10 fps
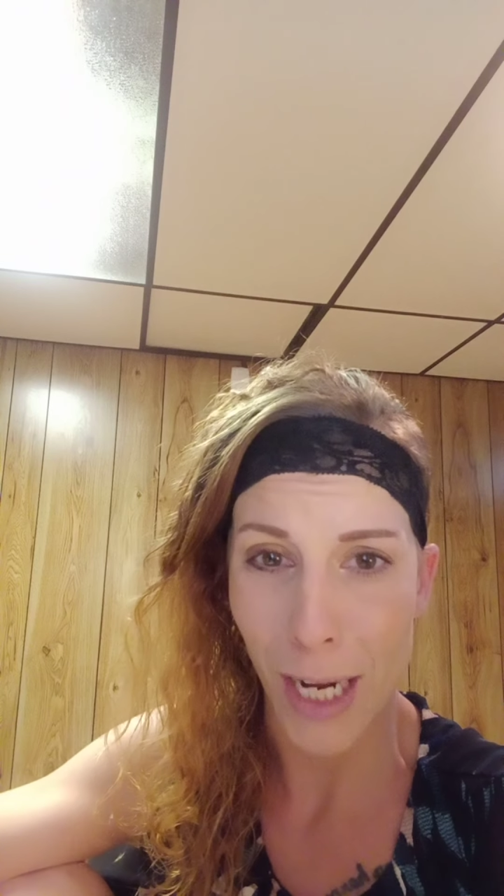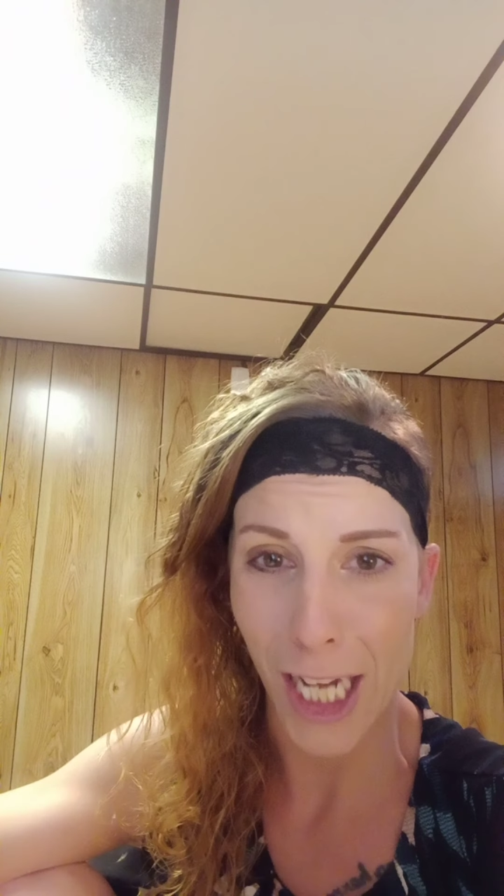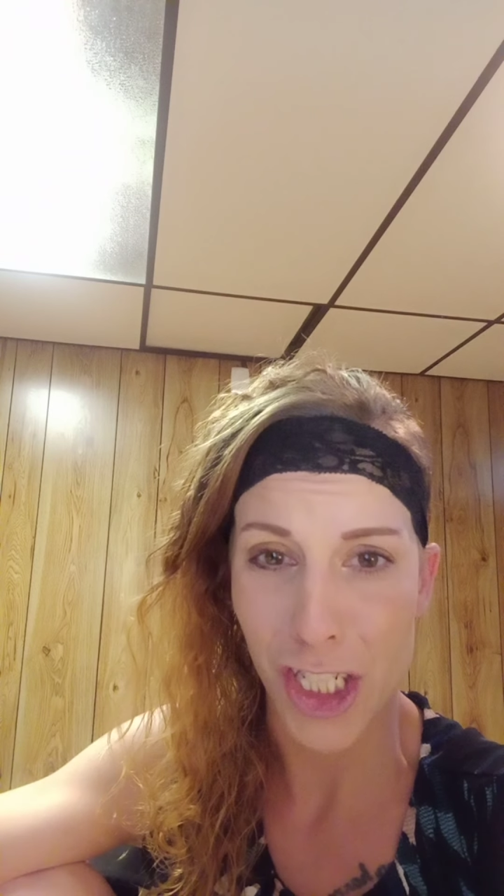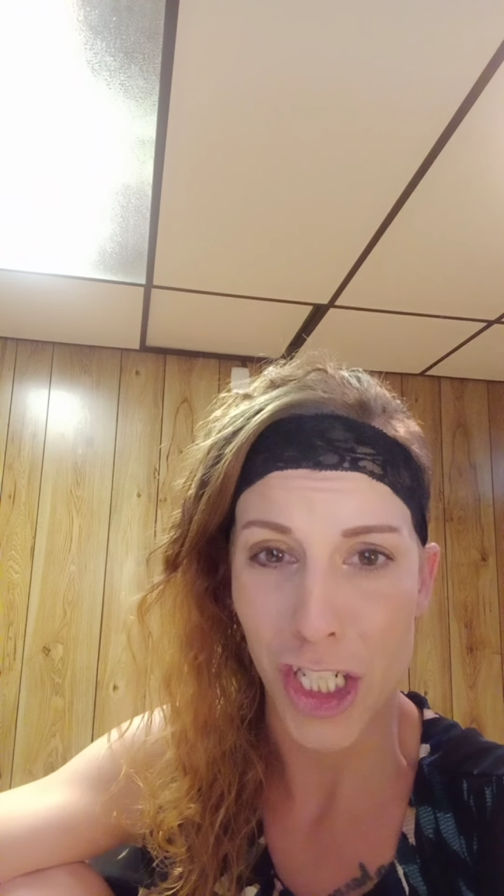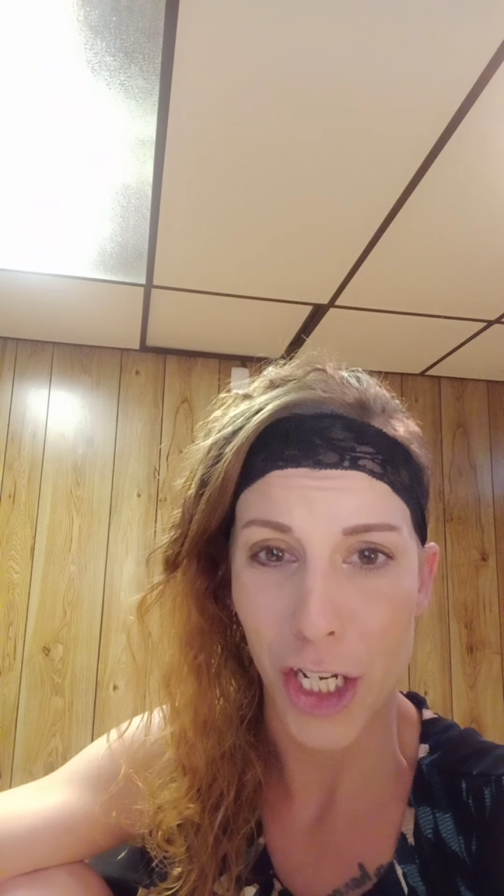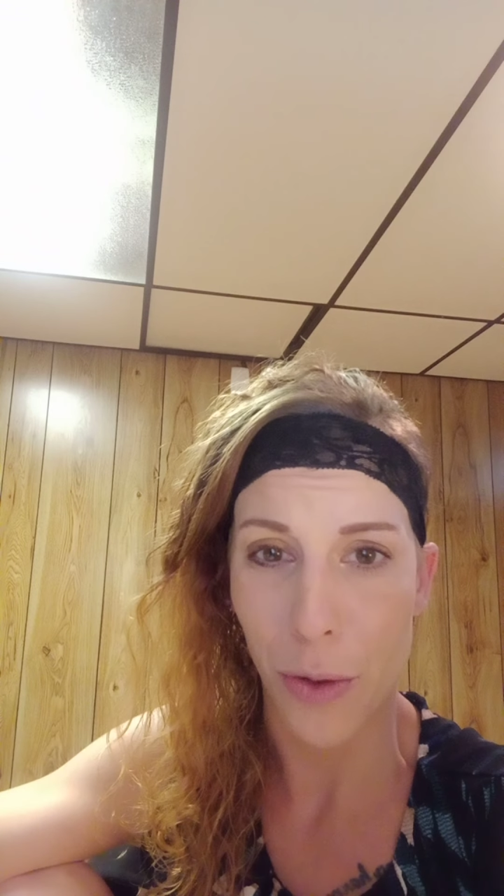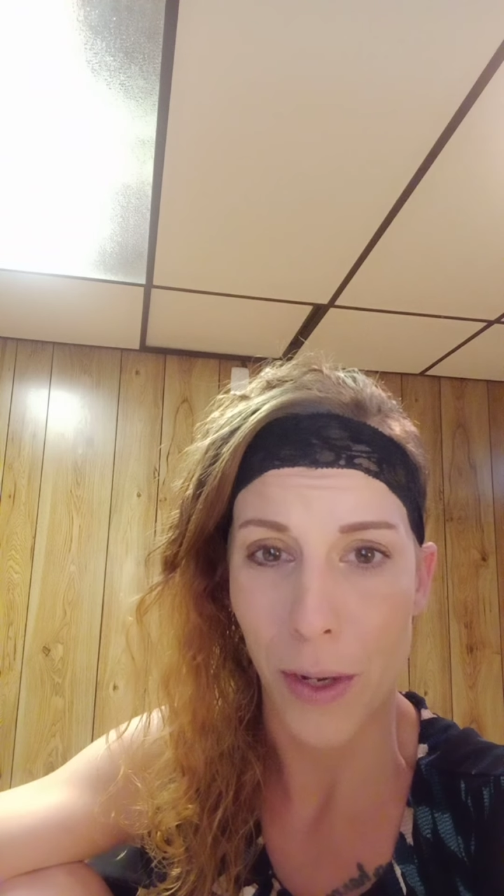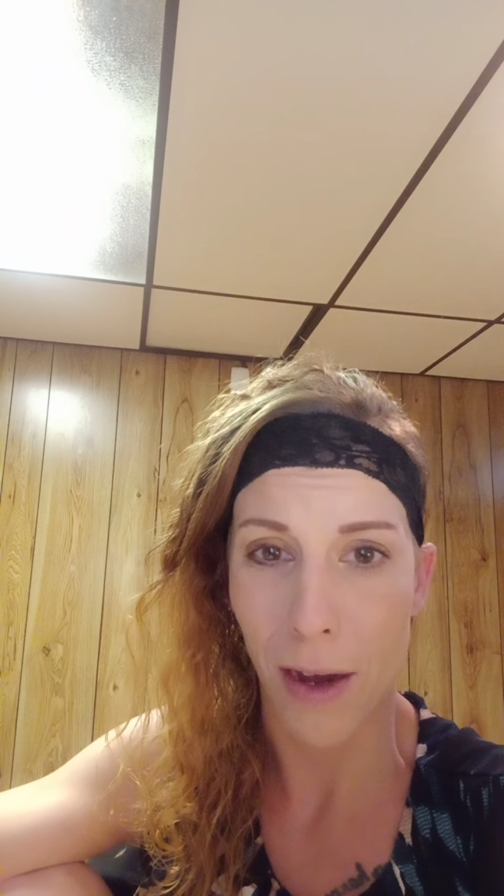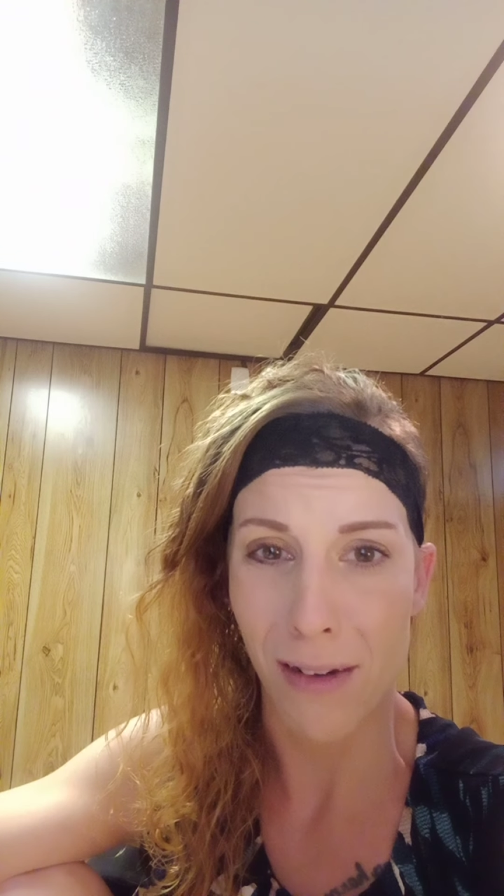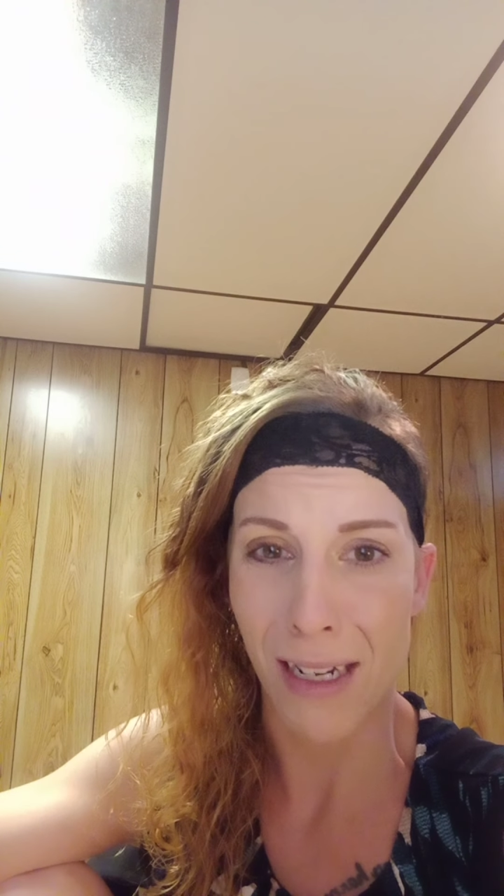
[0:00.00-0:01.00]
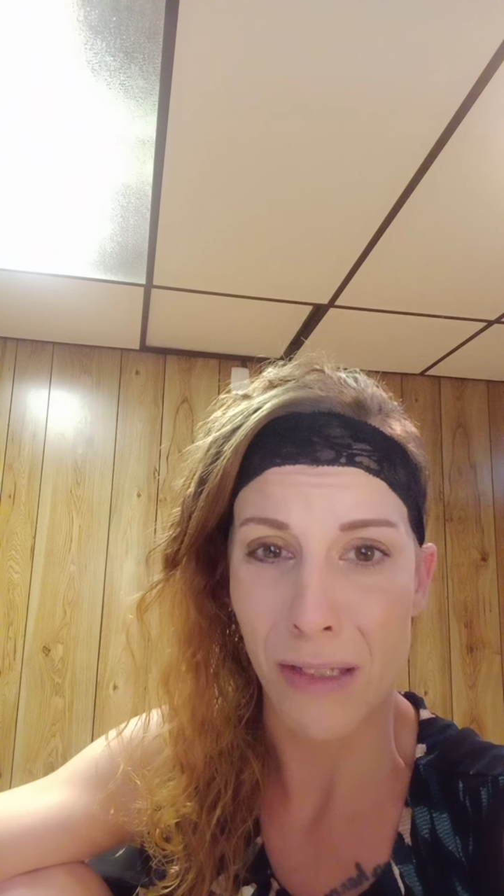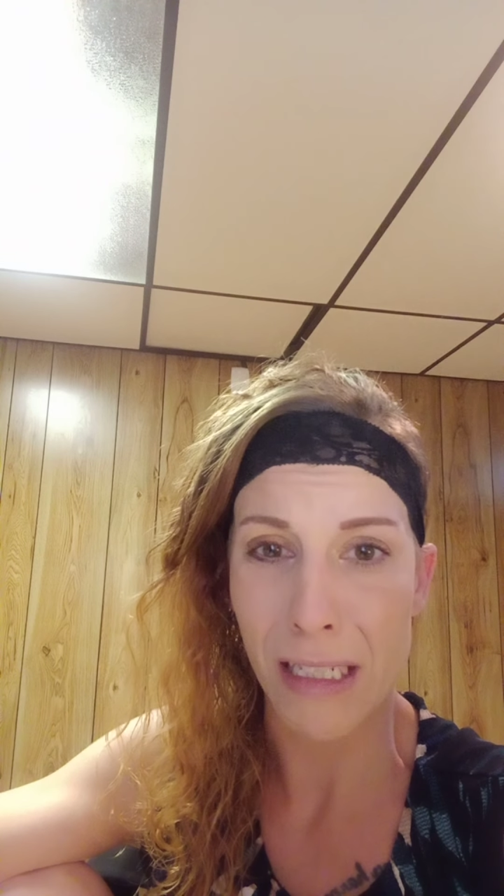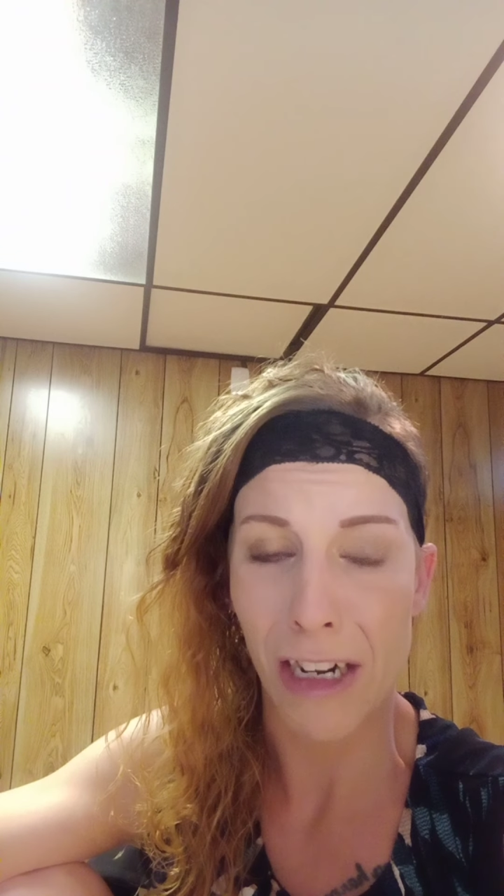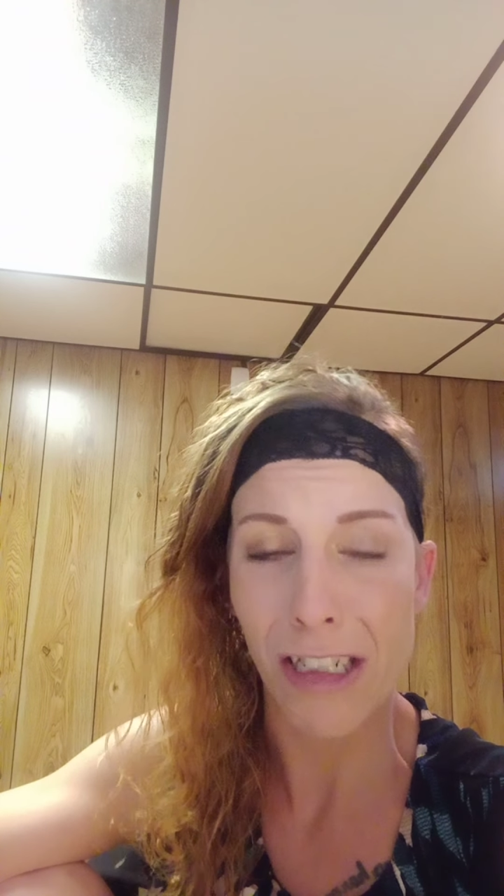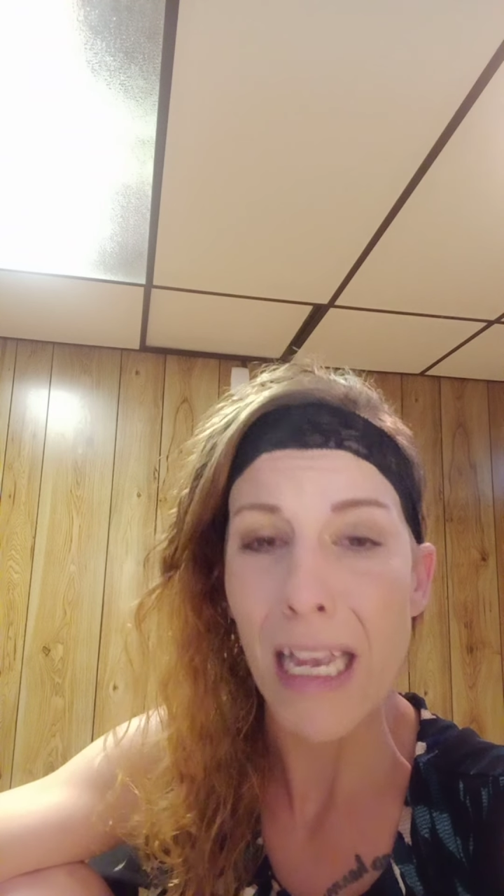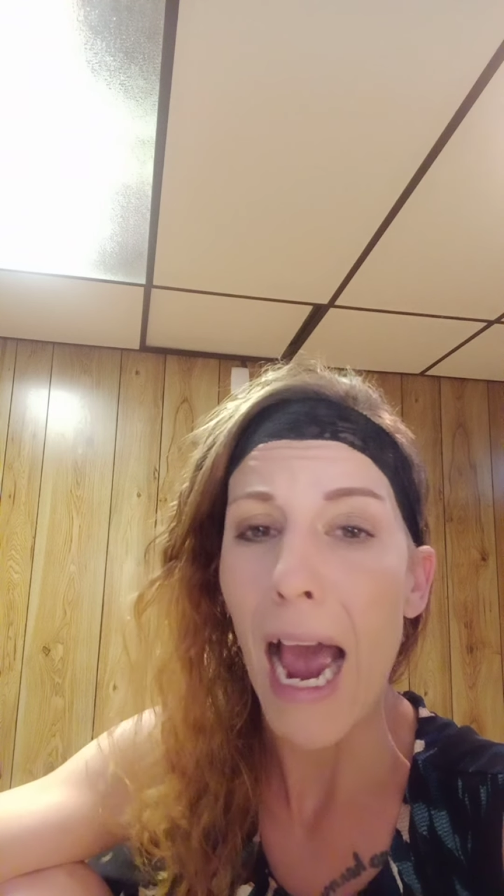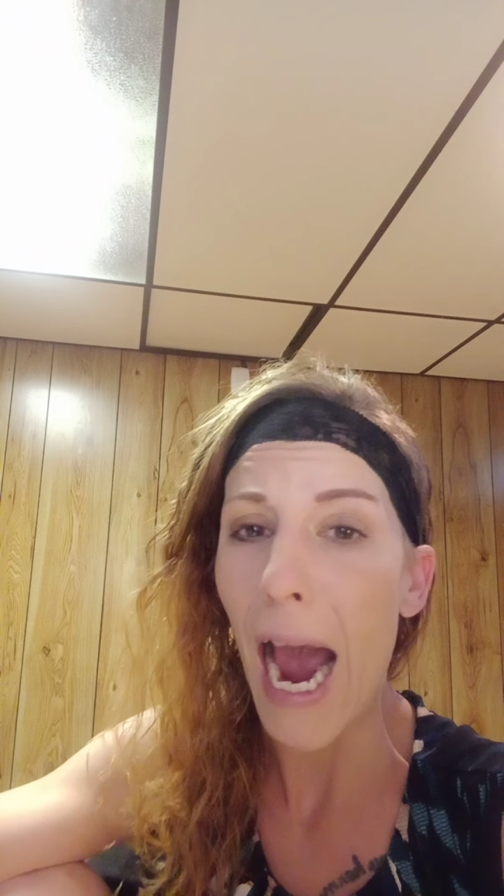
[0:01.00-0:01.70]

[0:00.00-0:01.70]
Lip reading: ass shit going on downstairs.